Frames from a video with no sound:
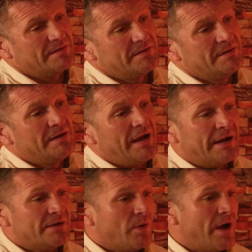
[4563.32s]

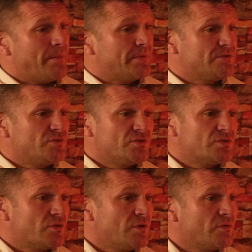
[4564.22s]
Yeah. And what happens, you
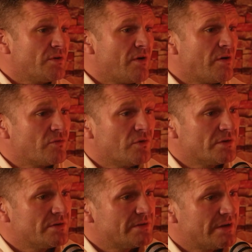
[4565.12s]
just go down the wrong
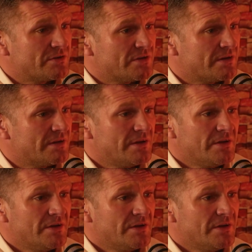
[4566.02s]
road, Deirdre.